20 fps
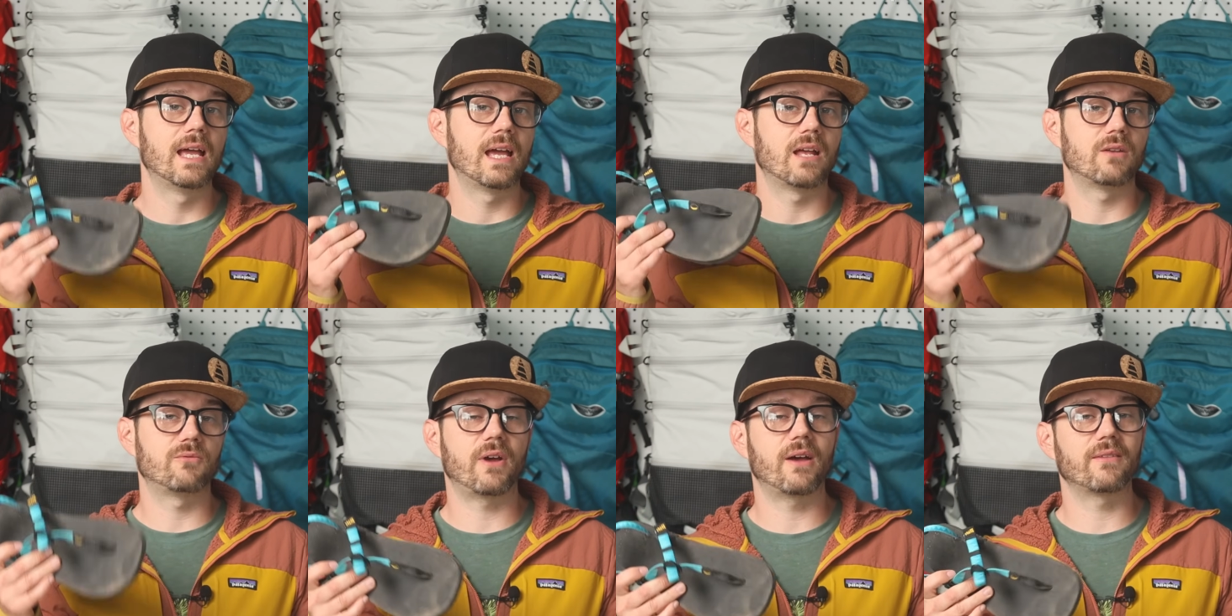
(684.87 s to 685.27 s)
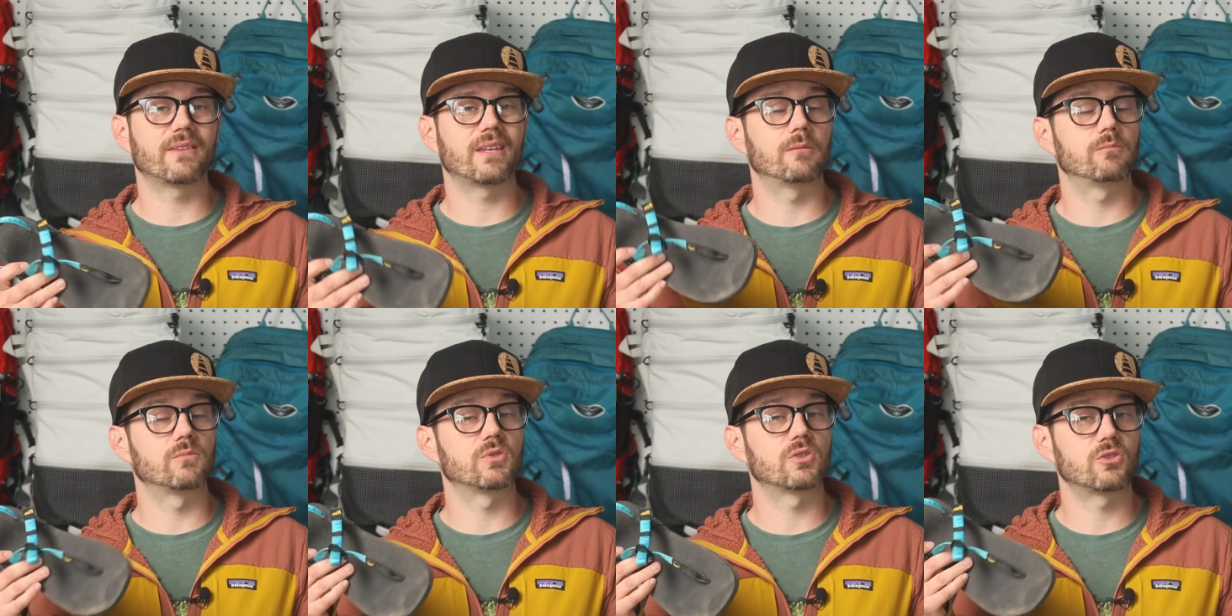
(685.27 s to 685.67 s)
and found
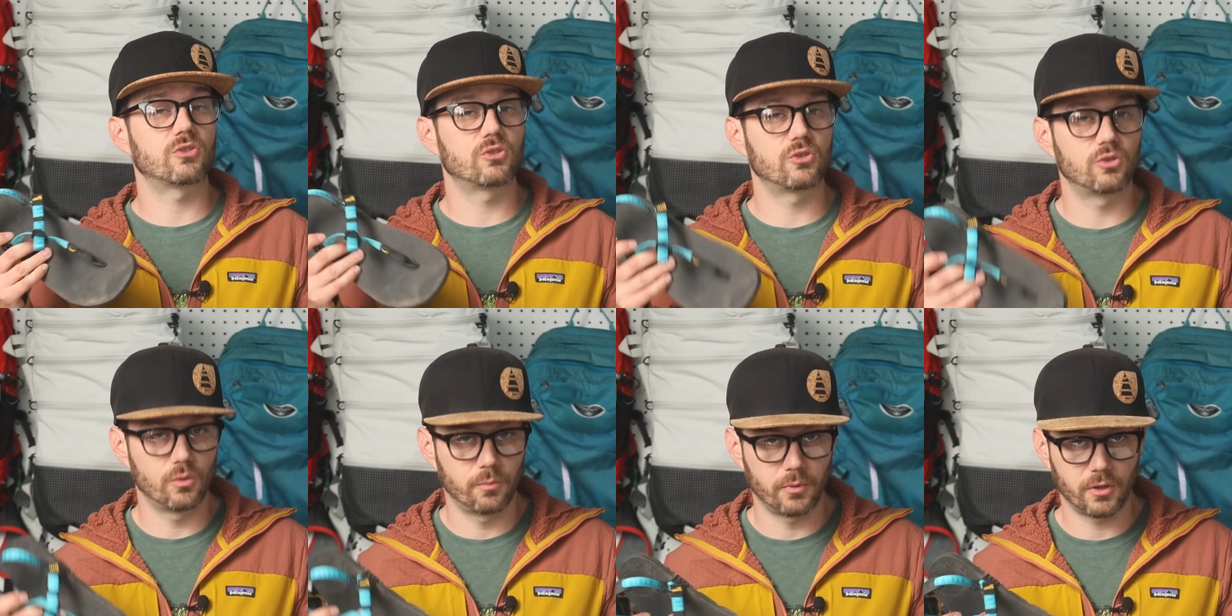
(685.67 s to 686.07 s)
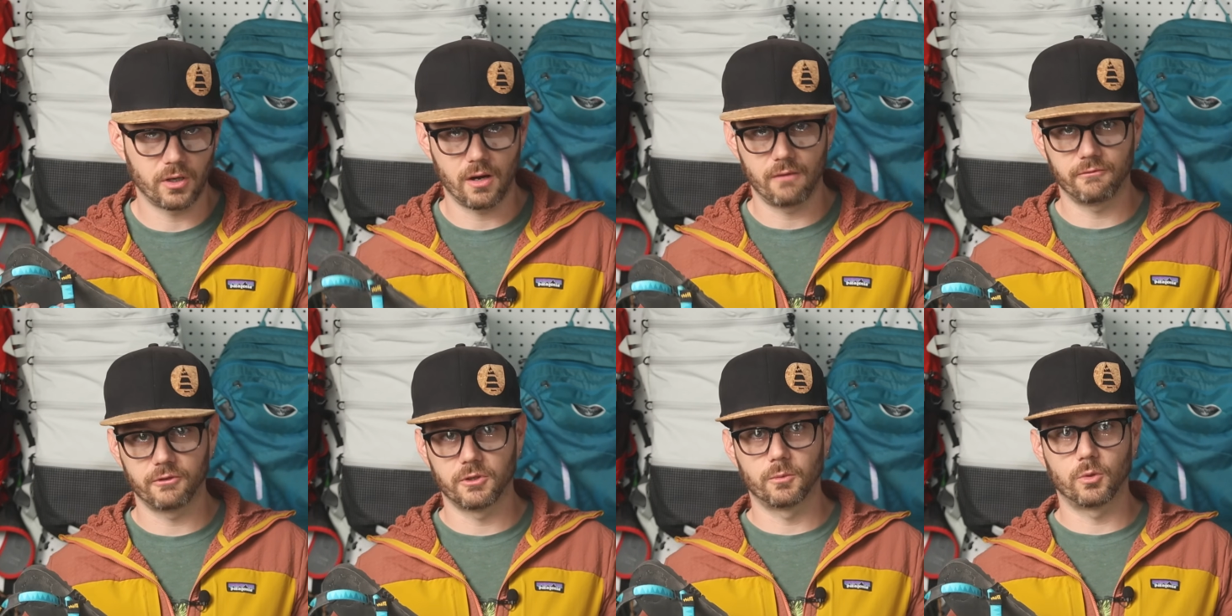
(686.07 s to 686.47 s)
them super
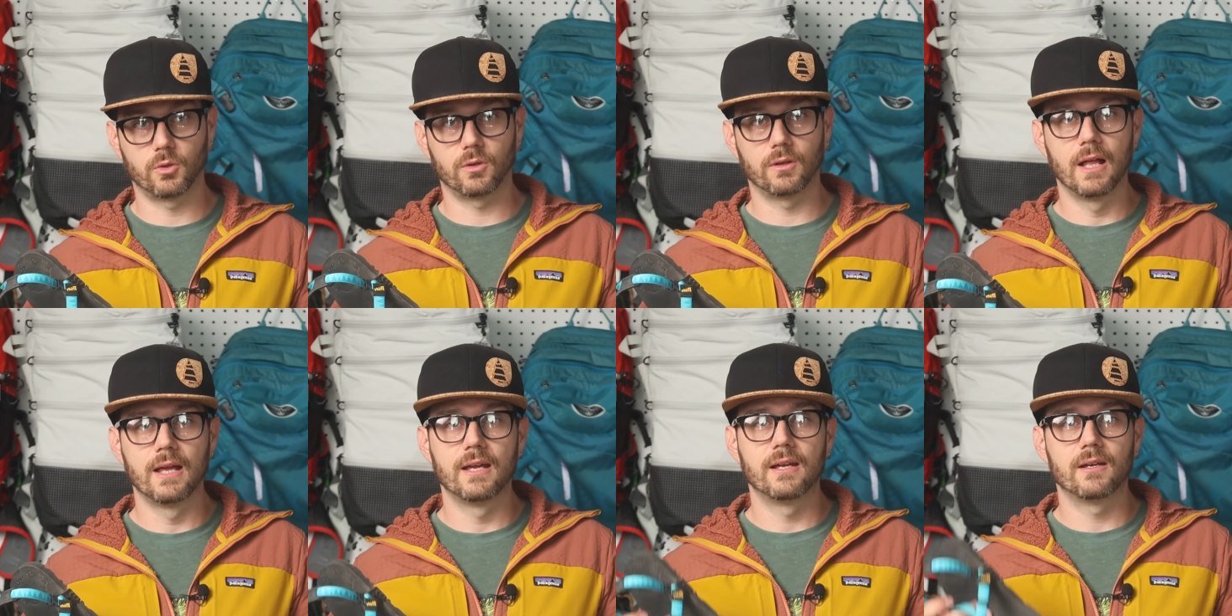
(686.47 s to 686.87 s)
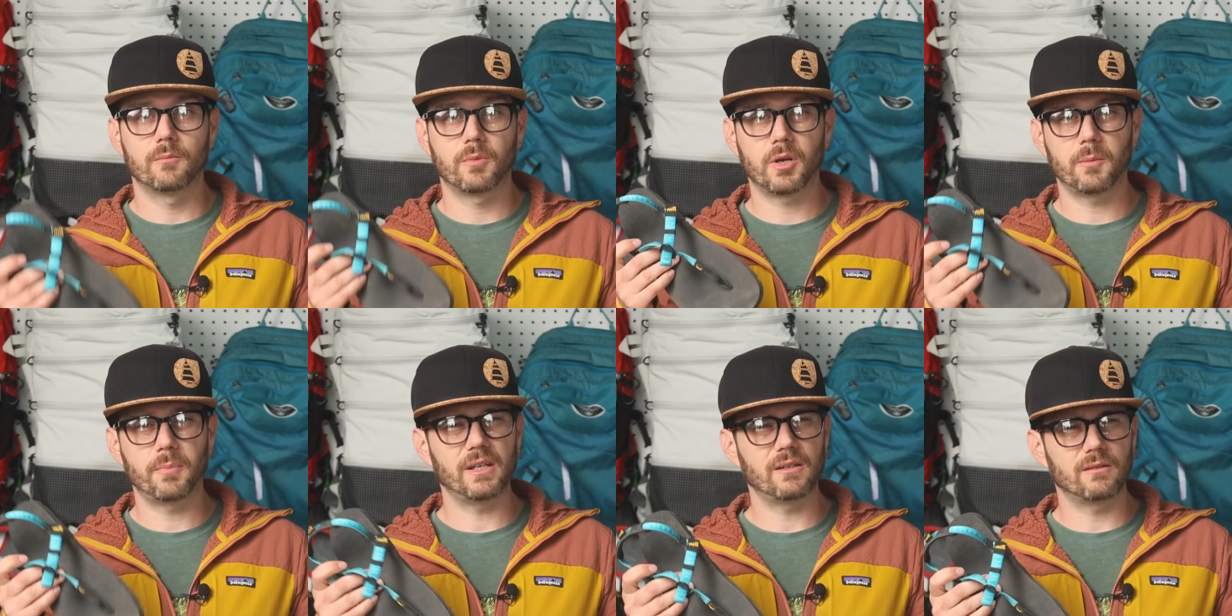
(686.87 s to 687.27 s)
comfortable,
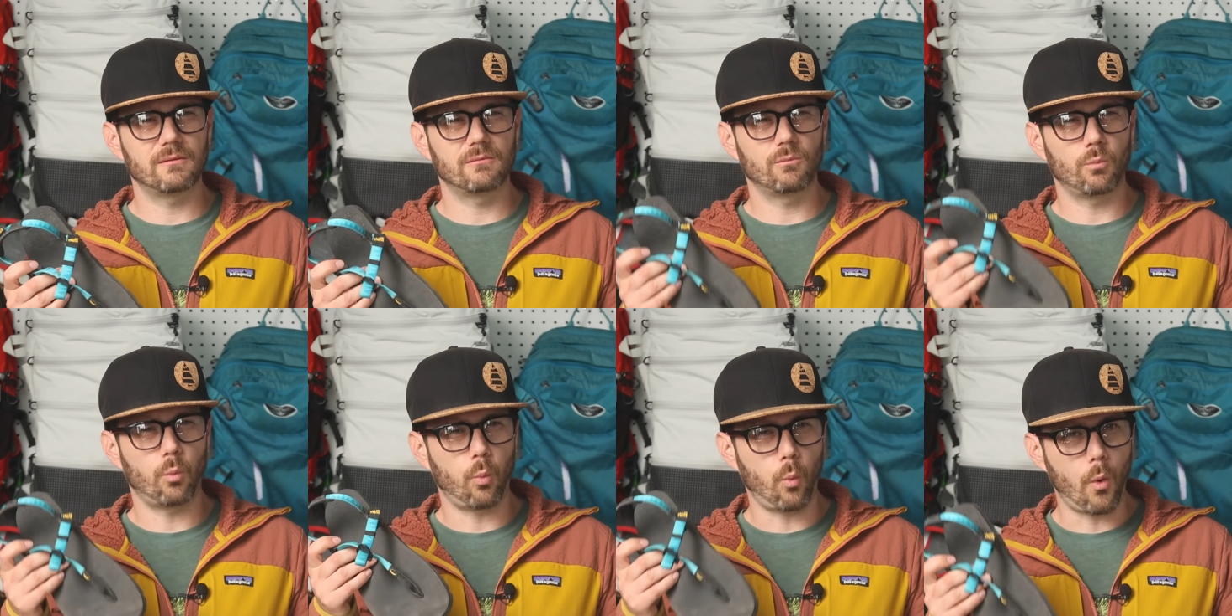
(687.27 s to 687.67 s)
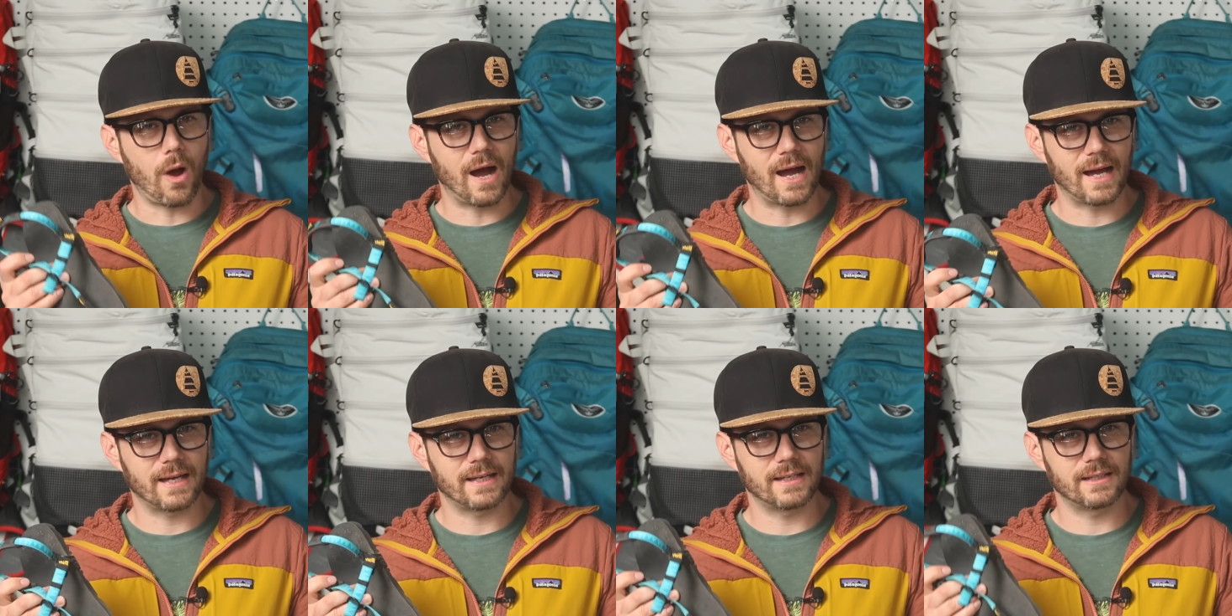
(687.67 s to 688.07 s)
but a bit
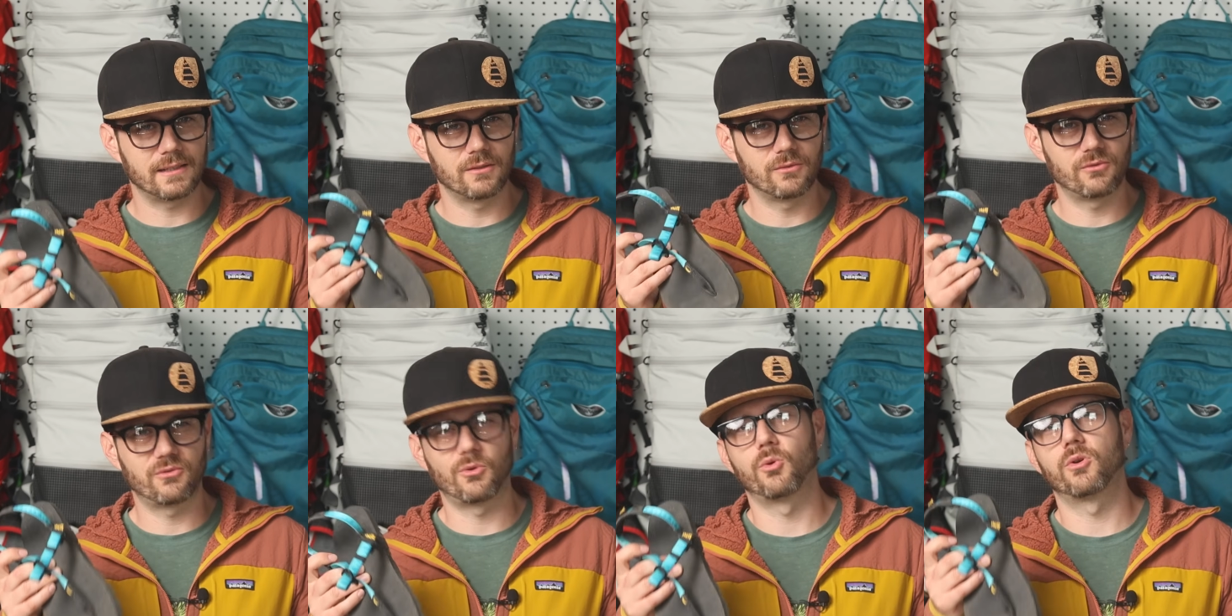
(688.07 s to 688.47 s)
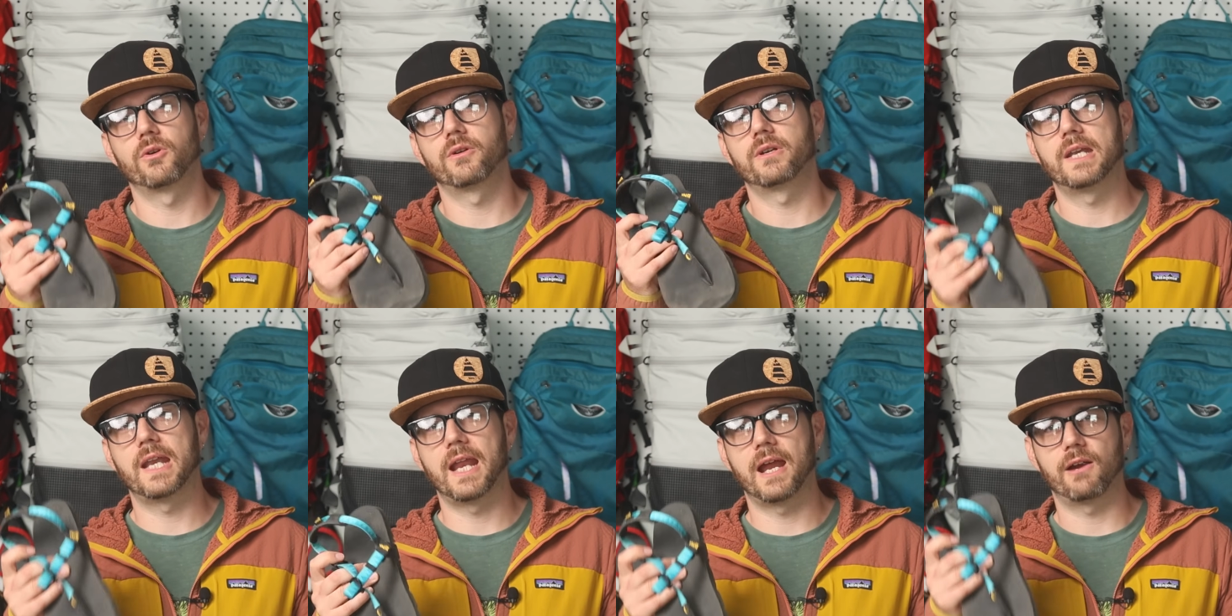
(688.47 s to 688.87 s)
wide
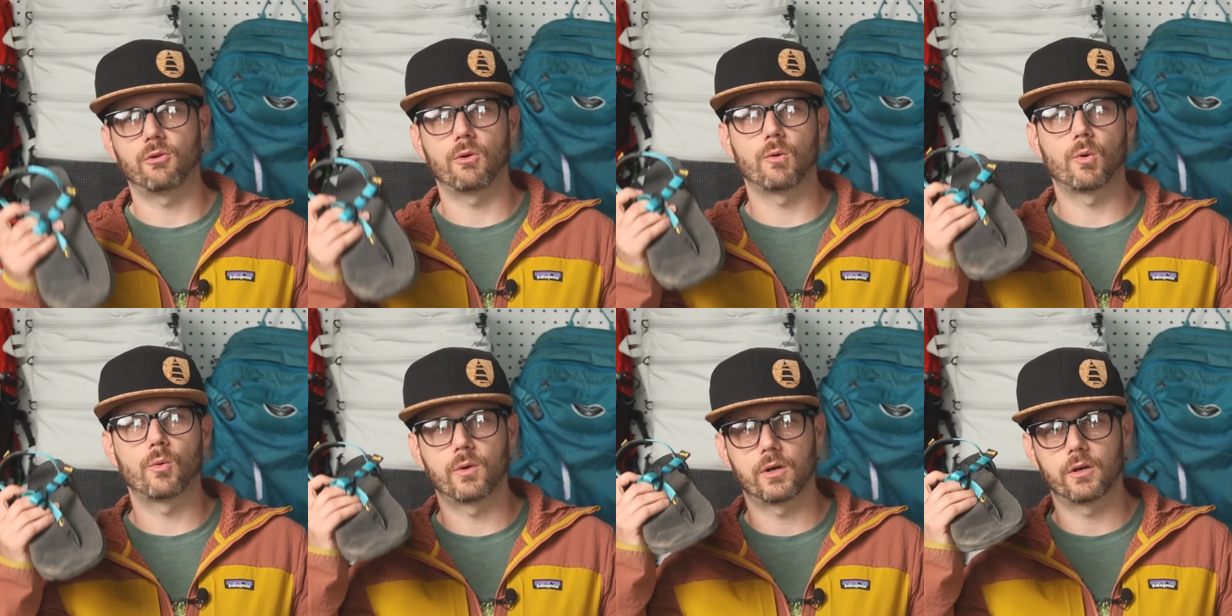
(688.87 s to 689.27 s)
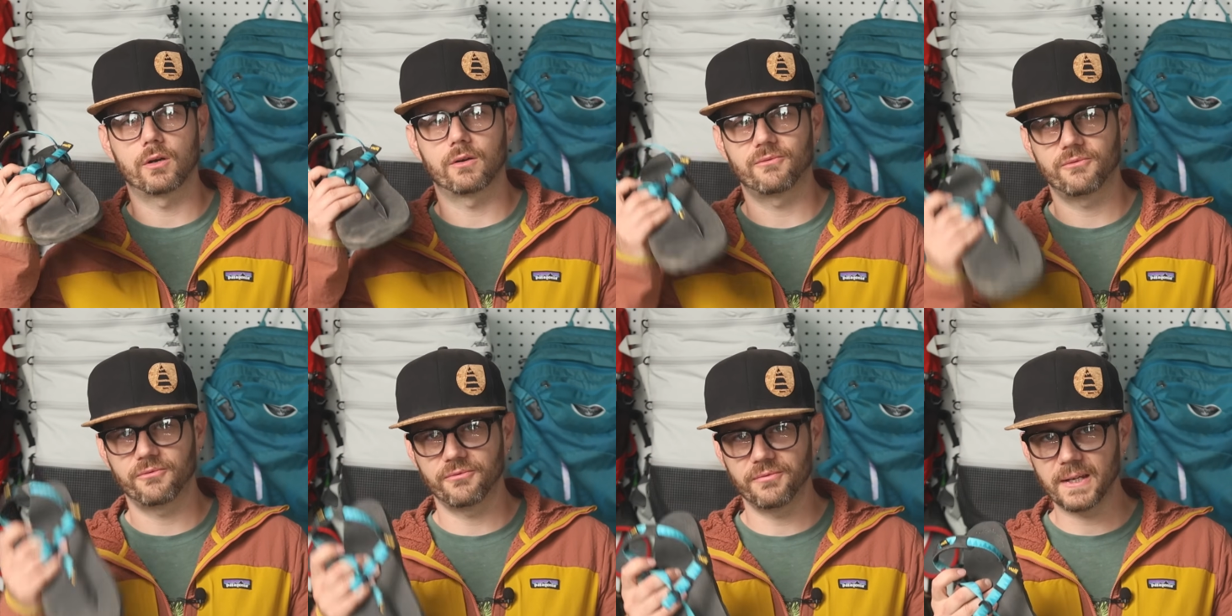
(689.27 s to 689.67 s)
for
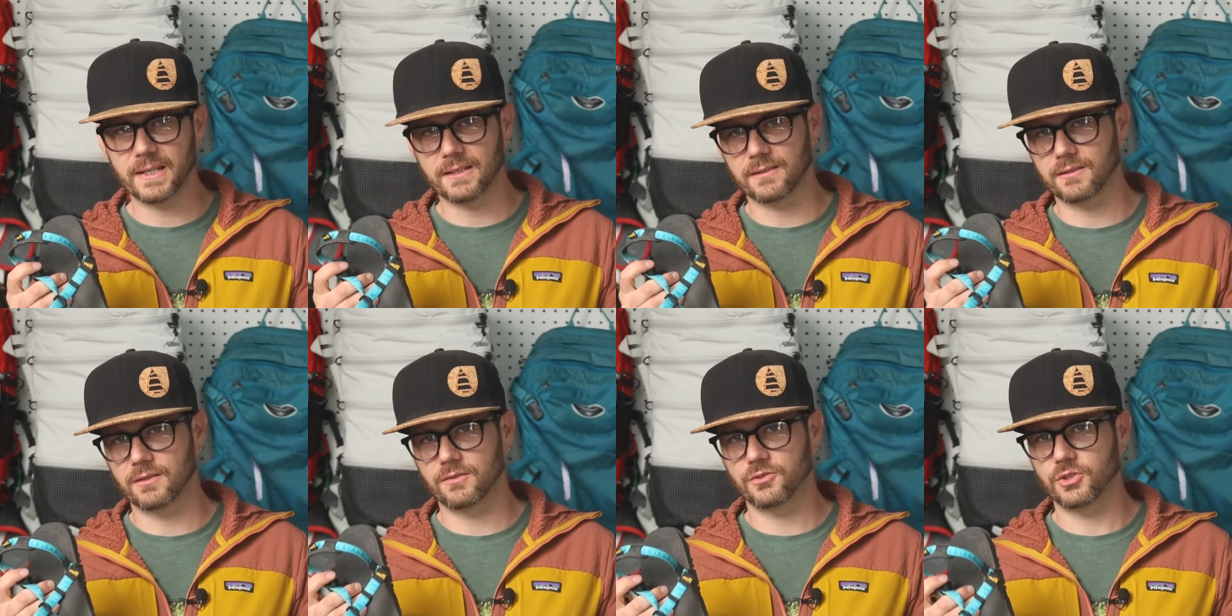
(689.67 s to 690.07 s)
narrower feet.